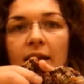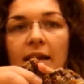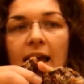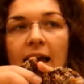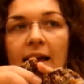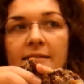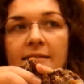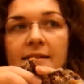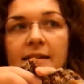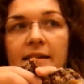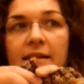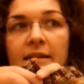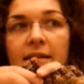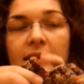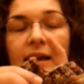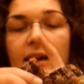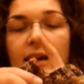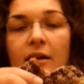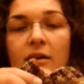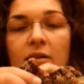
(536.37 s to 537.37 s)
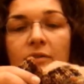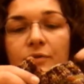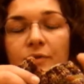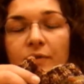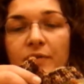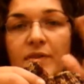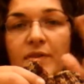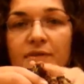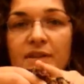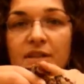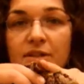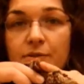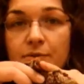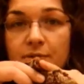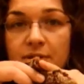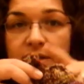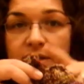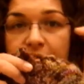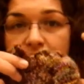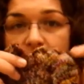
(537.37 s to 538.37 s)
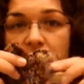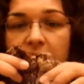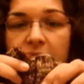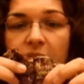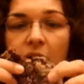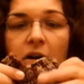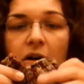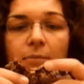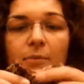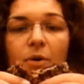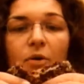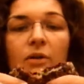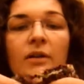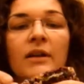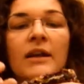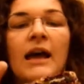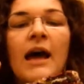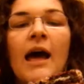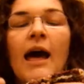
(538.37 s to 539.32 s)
casting, it calls for 52 stitches on the armhole.